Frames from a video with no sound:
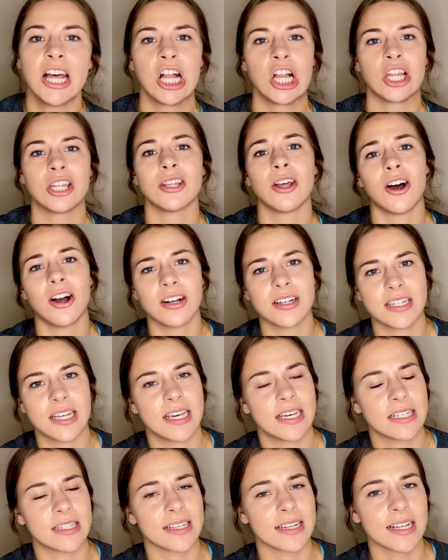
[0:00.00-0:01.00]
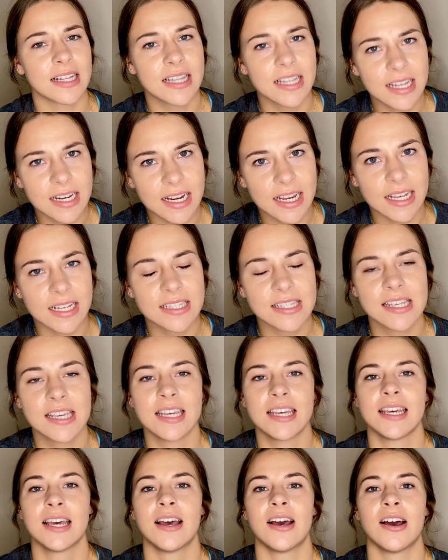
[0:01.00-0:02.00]
long days in clinics.
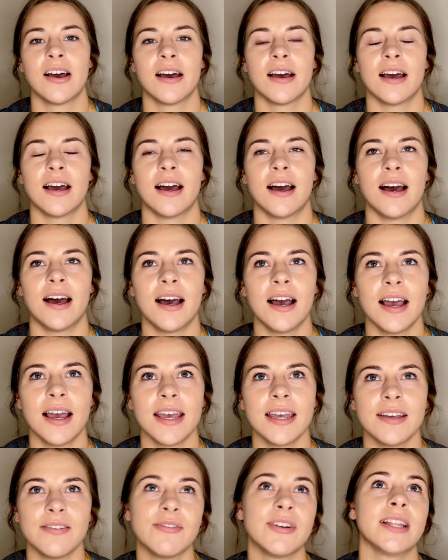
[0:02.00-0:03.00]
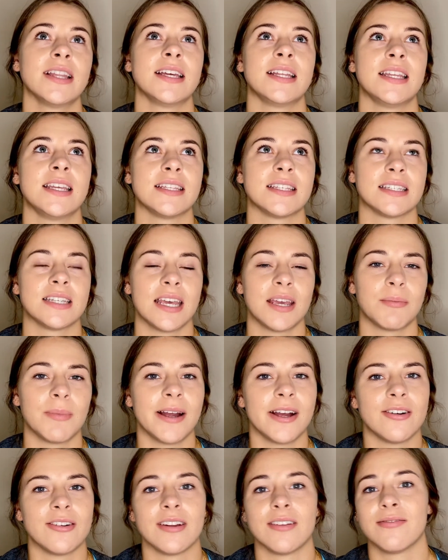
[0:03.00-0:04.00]
I really need to take my
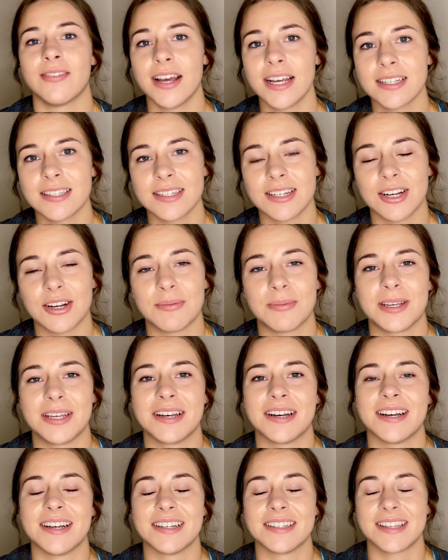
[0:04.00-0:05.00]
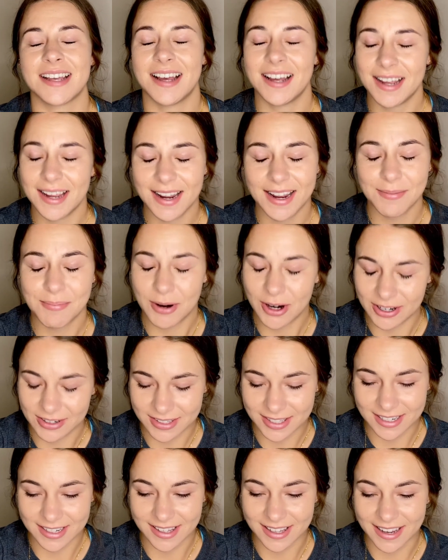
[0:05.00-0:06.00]
own advice here because I
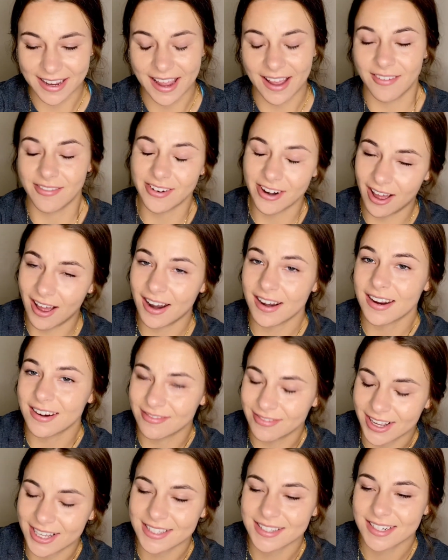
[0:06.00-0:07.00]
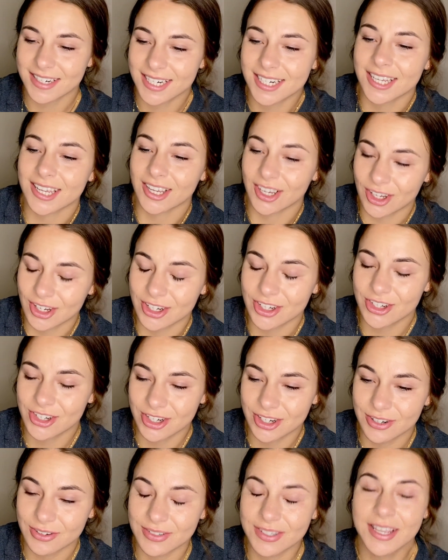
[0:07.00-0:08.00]
personally have not invested in good
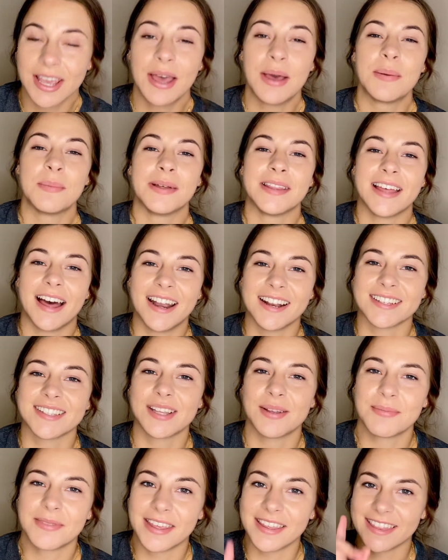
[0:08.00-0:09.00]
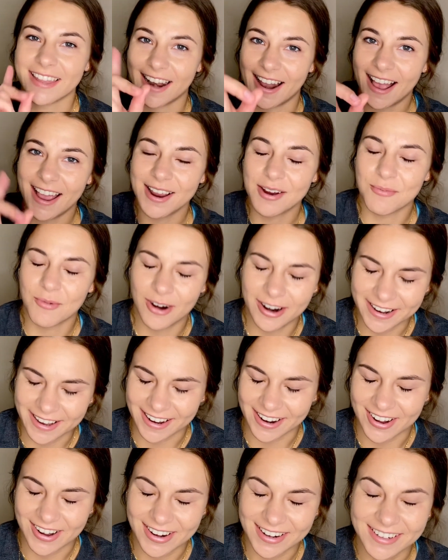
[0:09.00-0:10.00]
shoes, but that is something that I am working
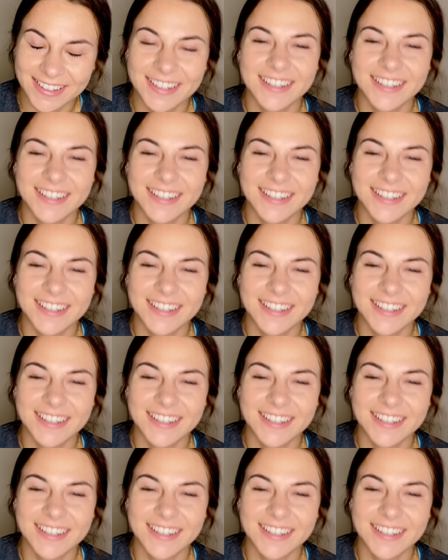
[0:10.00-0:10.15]
on.